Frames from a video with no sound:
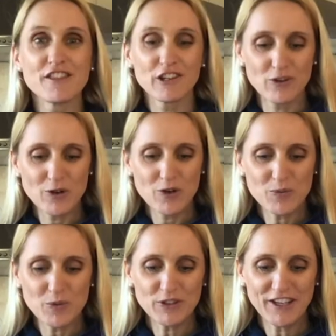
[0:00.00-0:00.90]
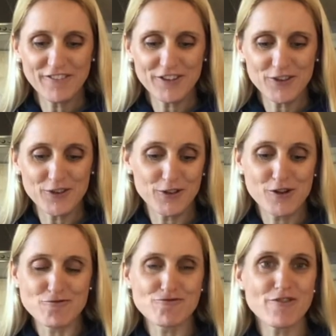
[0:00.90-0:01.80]
The Lord will give you
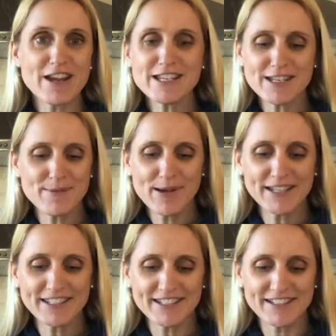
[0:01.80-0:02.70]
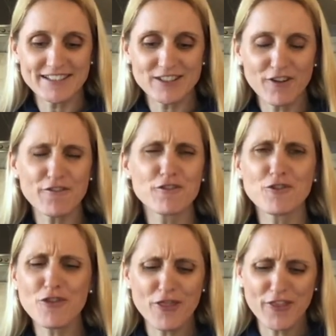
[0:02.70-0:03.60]
great abundance of
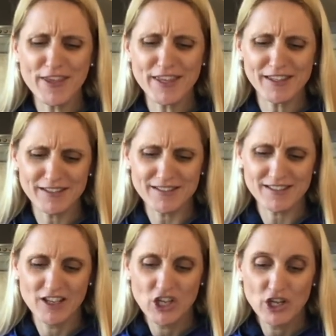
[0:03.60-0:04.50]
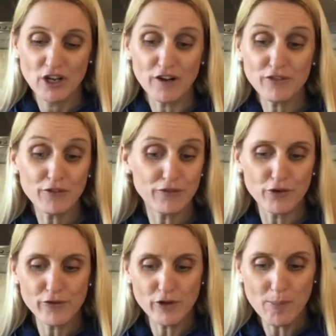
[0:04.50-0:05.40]
good things, of the fruit
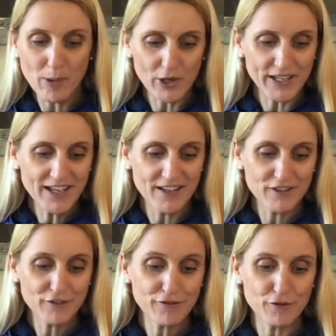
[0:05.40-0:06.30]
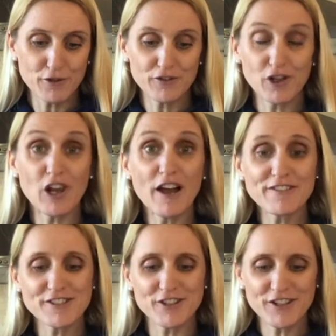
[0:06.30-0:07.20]
of your body, the fruit of your
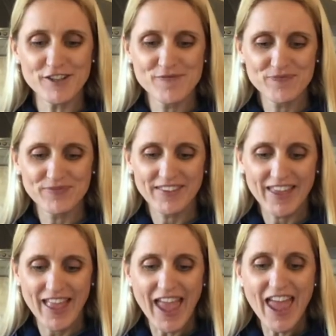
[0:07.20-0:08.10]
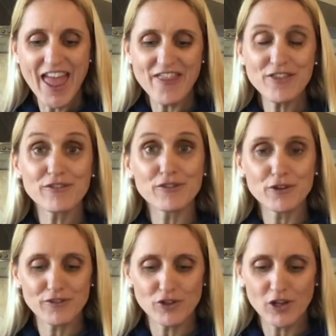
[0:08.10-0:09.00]
livestock, and the fruit
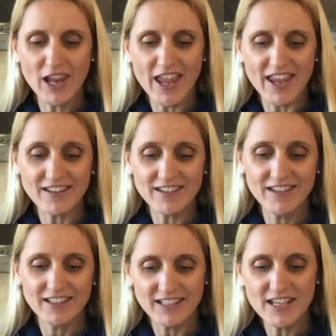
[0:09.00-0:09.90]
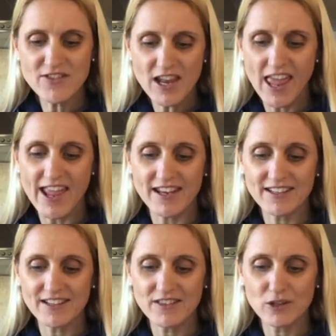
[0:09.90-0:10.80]
of your land, in the land
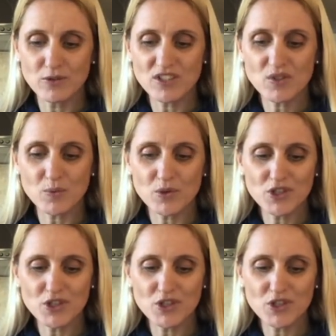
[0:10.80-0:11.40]
the Lord swore